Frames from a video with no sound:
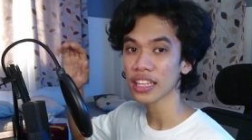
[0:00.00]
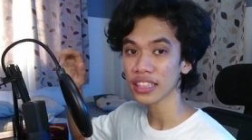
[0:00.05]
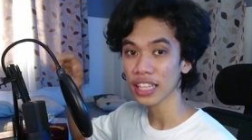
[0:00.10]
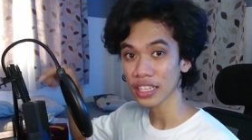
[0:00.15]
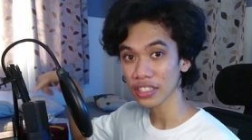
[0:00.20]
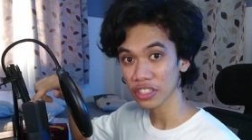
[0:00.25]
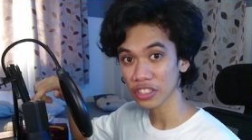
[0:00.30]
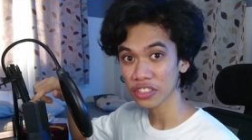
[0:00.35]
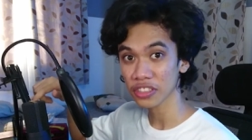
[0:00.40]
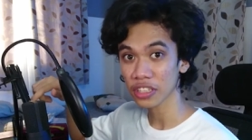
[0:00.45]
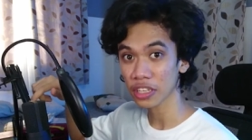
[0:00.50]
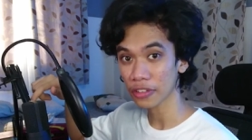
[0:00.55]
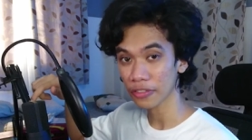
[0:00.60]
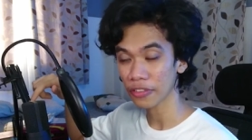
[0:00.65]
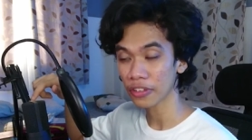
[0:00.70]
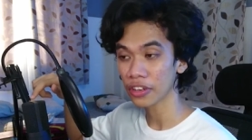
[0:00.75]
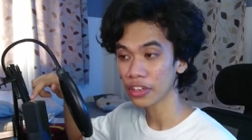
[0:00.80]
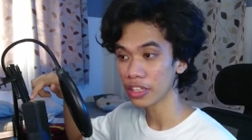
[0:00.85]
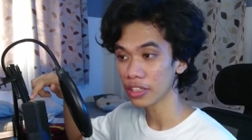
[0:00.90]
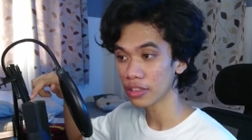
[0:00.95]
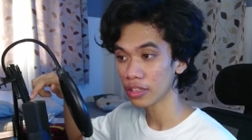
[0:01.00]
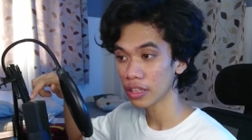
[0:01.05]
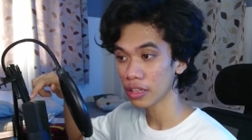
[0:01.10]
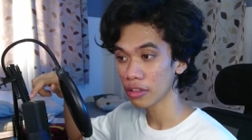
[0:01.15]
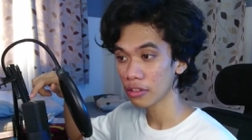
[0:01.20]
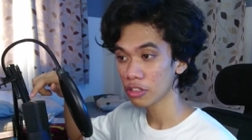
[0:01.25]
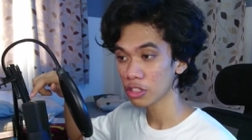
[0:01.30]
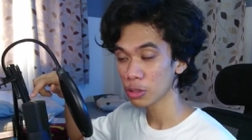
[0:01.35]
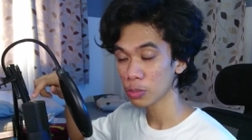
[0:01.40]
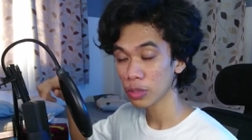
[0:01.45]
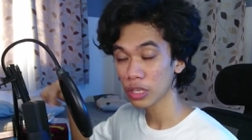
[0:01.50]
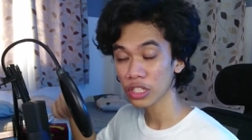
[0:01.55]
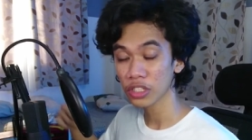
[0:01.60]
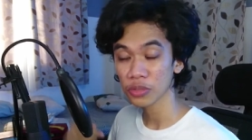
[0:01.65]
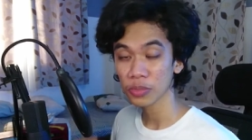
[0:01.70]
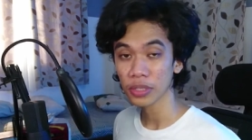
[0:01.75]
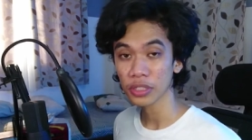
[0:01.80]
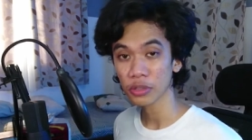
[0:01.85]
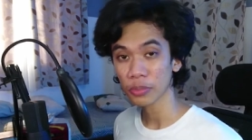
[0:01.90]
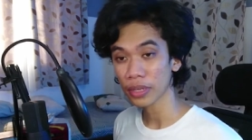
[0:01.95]
attach stuff on it. Which
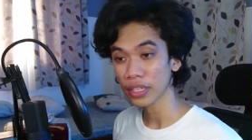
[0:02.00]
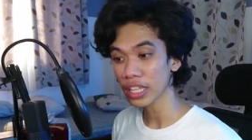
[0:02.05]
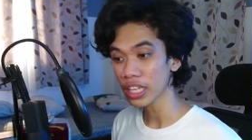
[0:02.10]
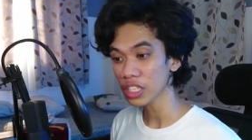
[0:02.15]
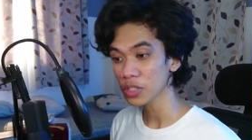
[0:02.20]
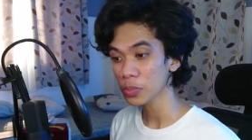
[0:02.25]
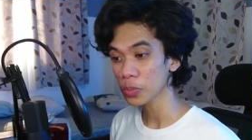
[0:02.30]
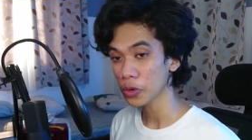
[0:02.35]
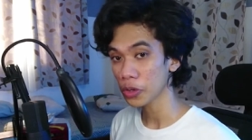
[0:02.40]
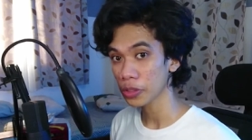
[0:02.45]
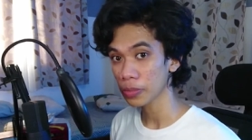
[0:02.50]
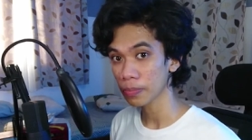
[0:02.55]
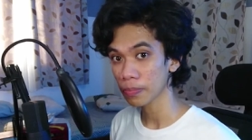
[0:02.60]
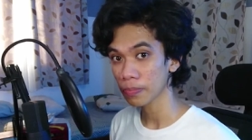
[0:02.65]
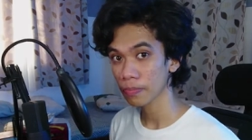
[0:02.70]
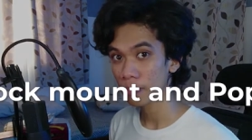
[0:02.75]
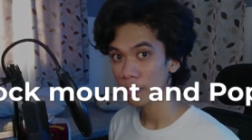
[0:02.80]
brings me to my next point.